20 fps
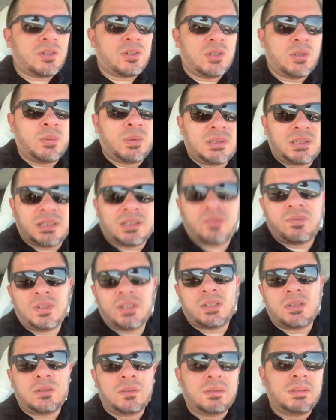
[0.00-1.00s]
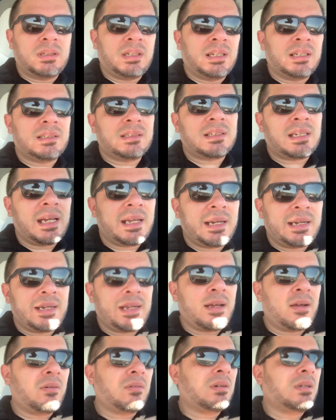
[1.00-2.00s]
do with this vehicle inside and
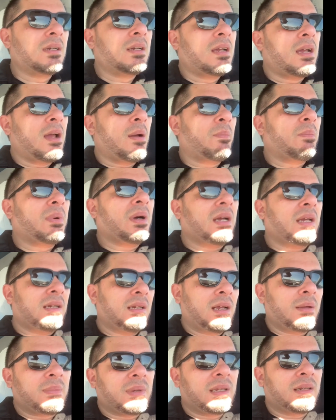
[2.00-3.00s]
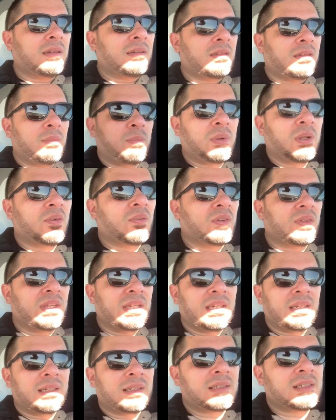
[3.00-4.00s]
out. But I mean, the beautiful
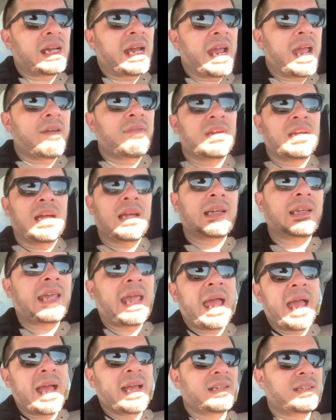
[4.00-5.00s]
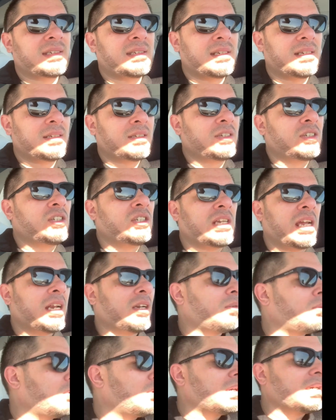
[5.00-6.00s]
thing is I haven't got gas since
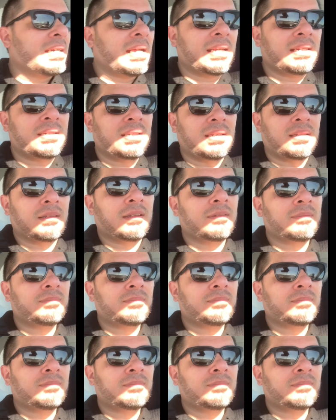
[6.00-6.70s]
January nineteenth.